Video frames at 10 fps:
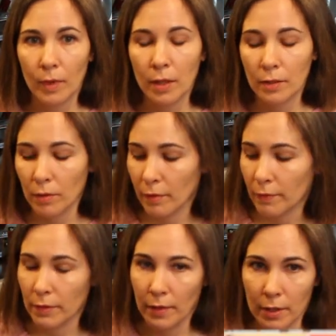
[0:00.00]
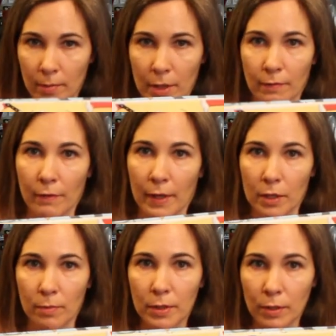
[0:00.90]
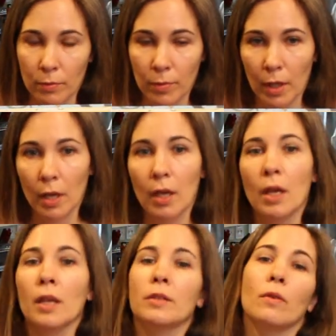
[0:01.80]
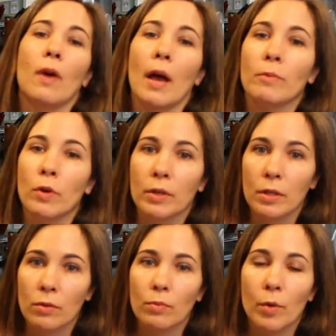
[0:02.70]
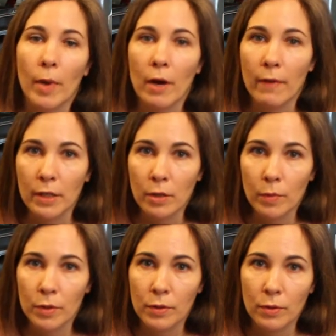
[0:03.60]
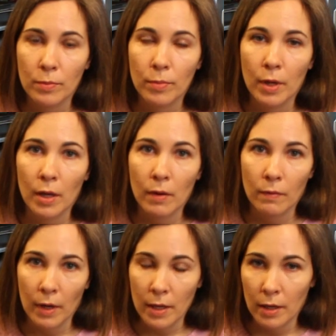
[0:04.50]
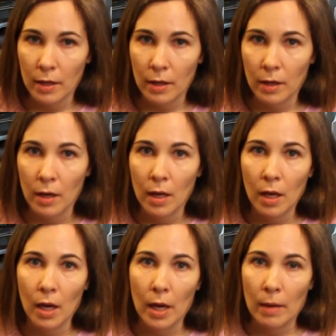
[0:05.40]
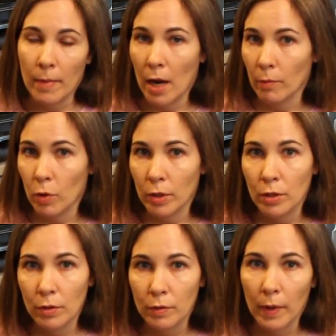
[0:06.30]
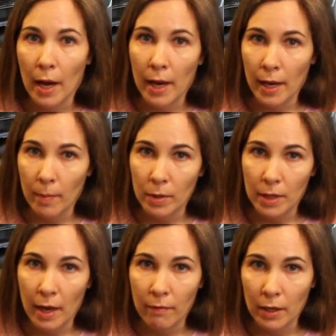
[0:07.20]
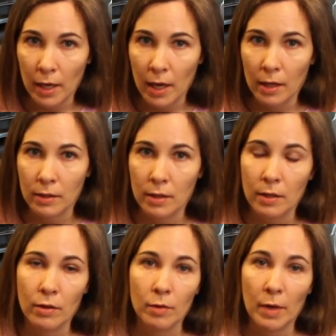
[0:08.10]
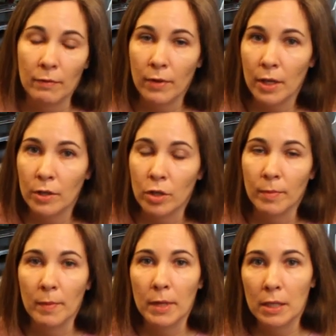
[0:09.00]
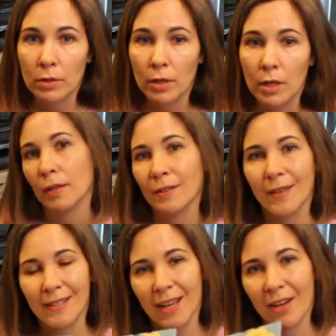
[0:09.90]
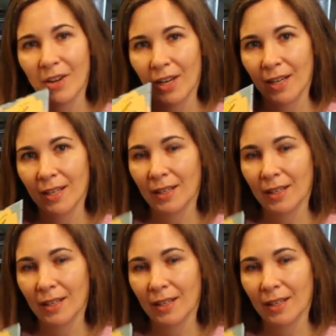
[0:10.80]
So the first recipe is for vegetable soup. So I'm going to prepare a vegetable soup right here, and I'm going to use what I happen to have on hand, either in my fridge or my pantry. So let's get cooking.